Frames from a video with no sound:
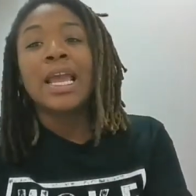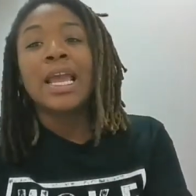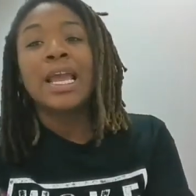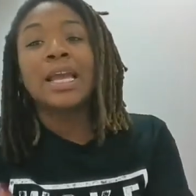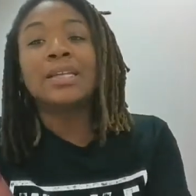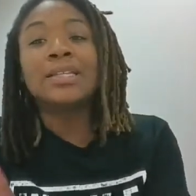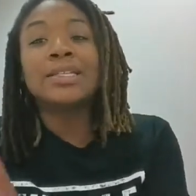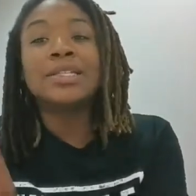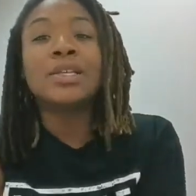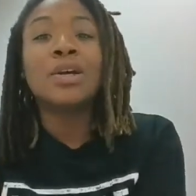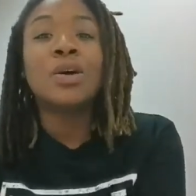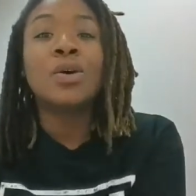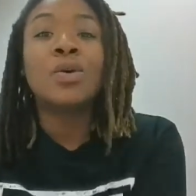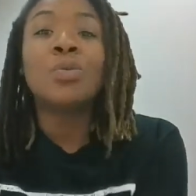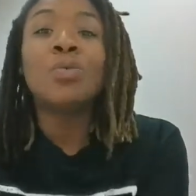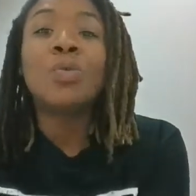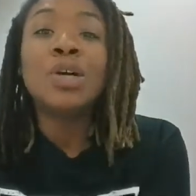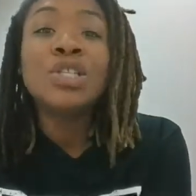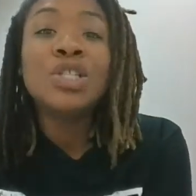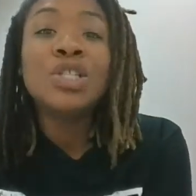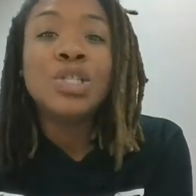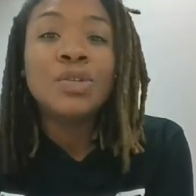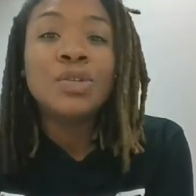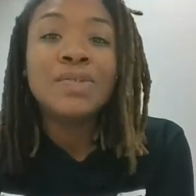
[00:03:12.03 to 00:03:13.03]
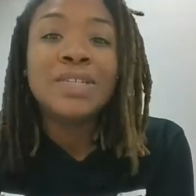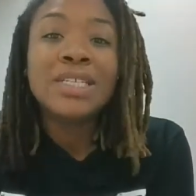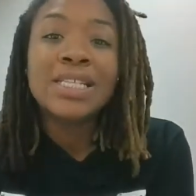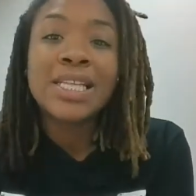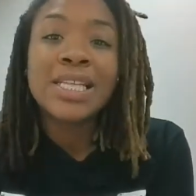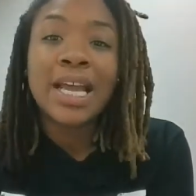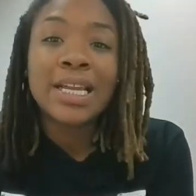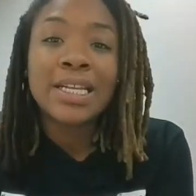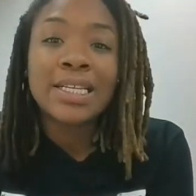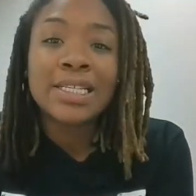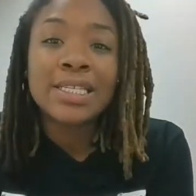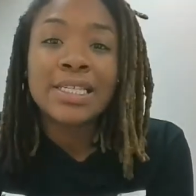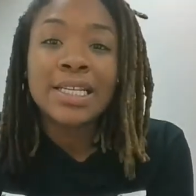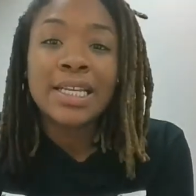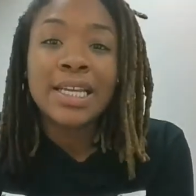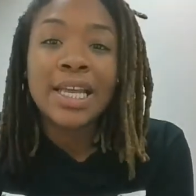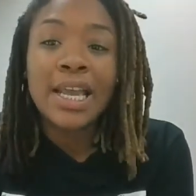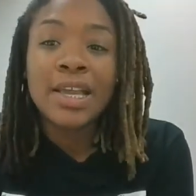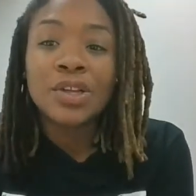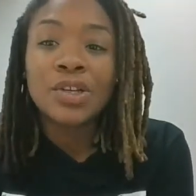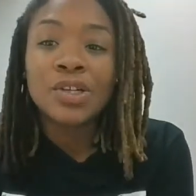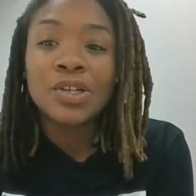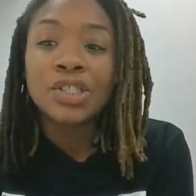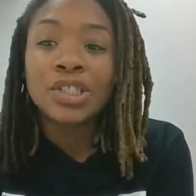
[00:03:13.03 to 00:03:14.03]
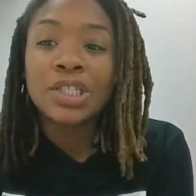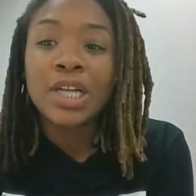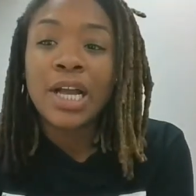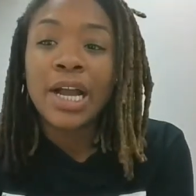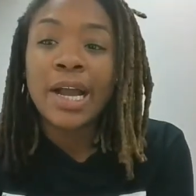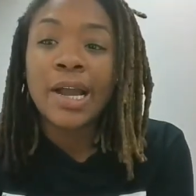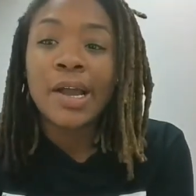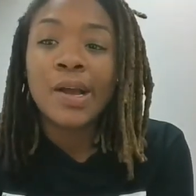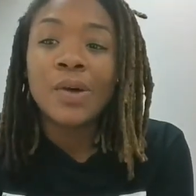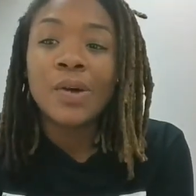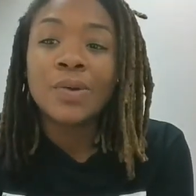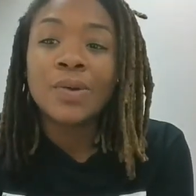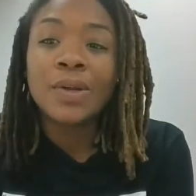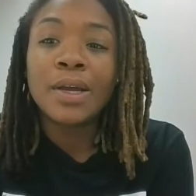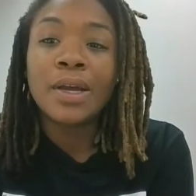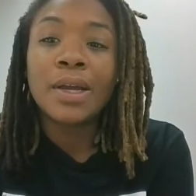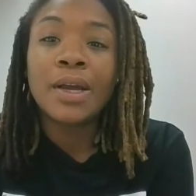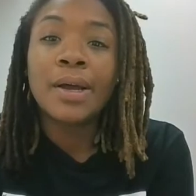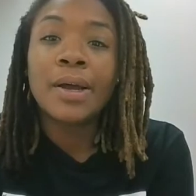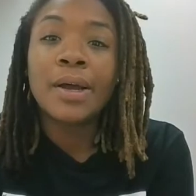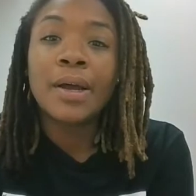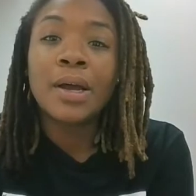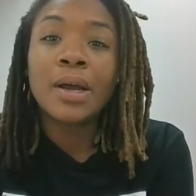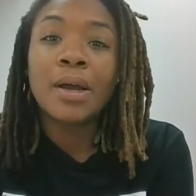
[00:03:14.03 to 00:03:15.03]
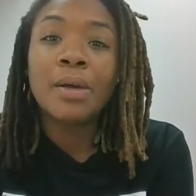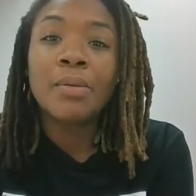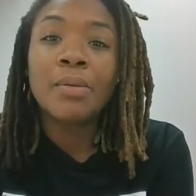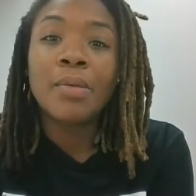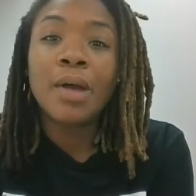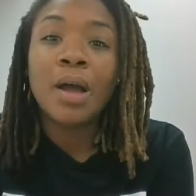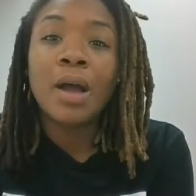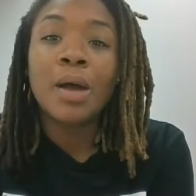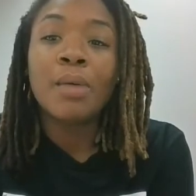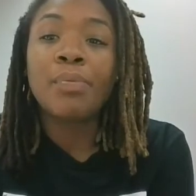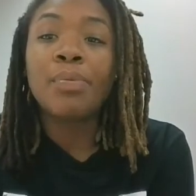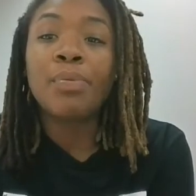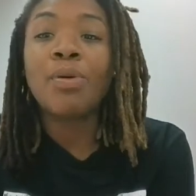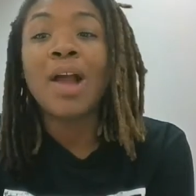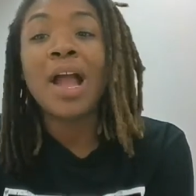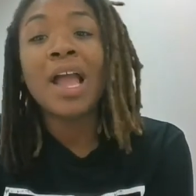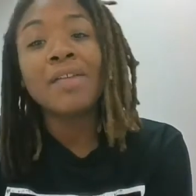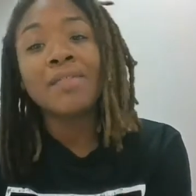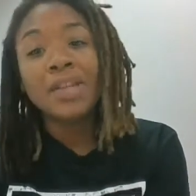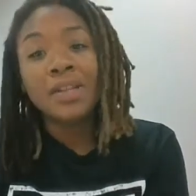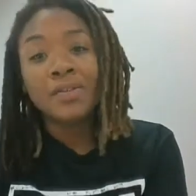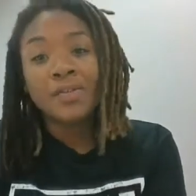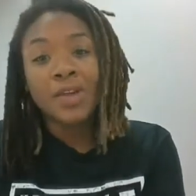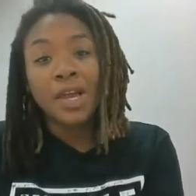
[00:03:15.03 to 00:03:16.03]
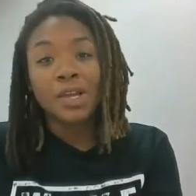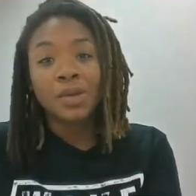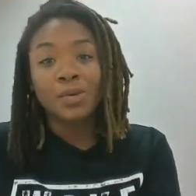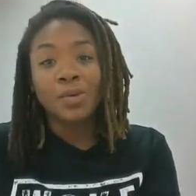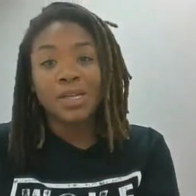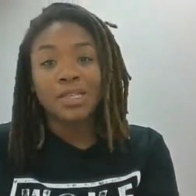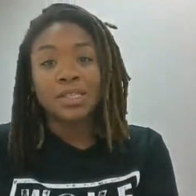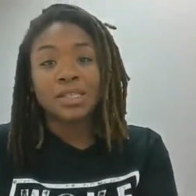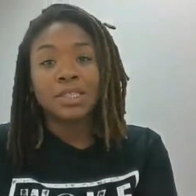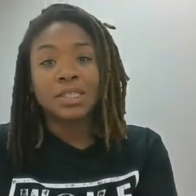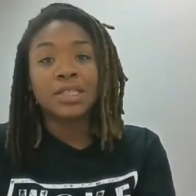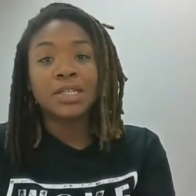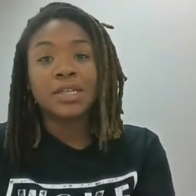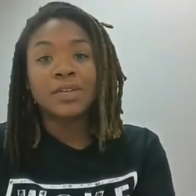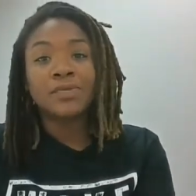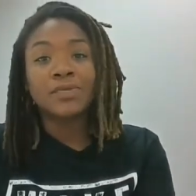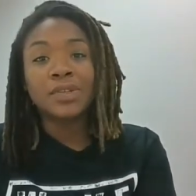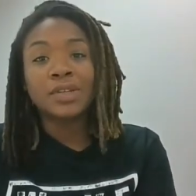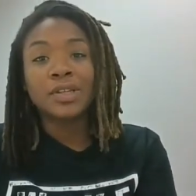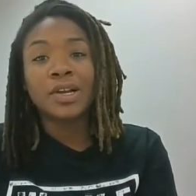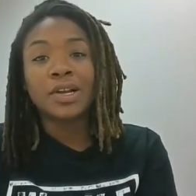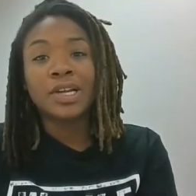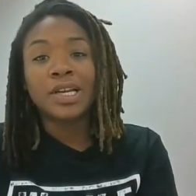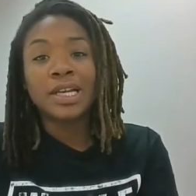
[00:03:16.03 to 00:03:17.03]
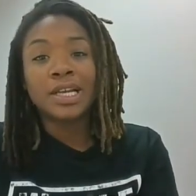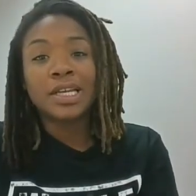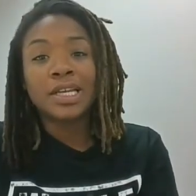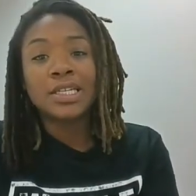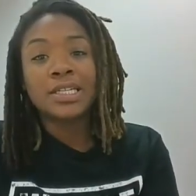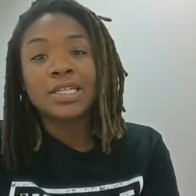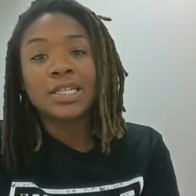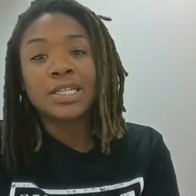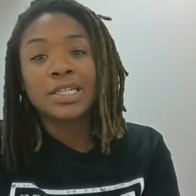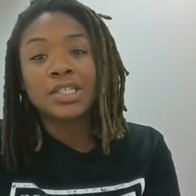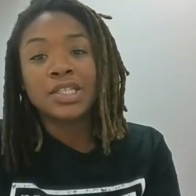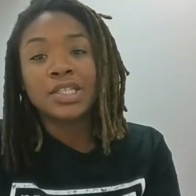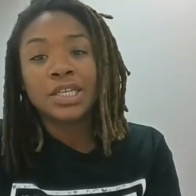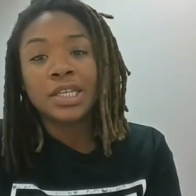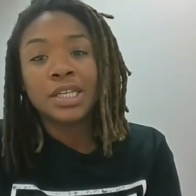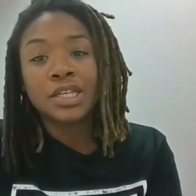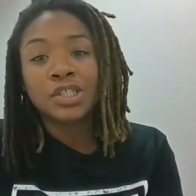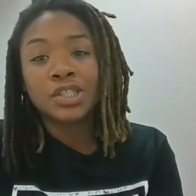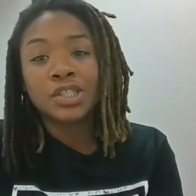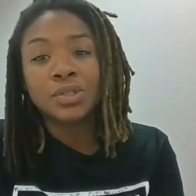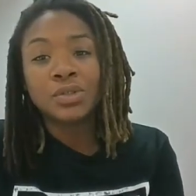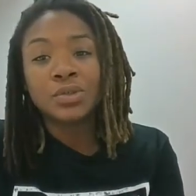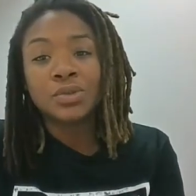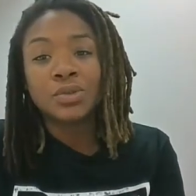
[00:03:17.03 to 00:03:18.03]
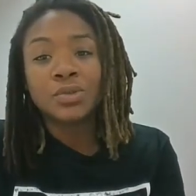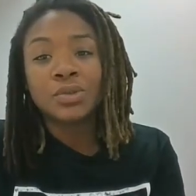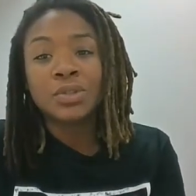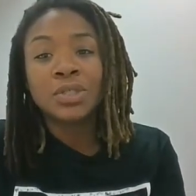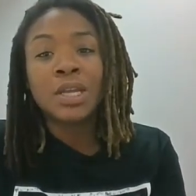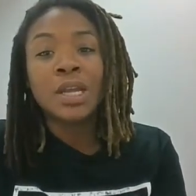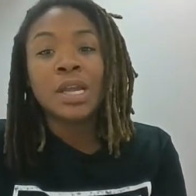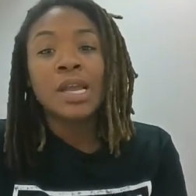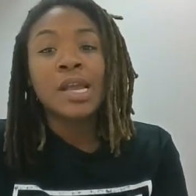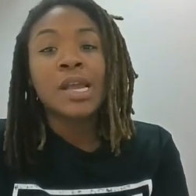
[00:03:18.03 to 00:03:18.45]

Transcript: And so once you've decided to get your child a private evaluation done for learning and attention issues,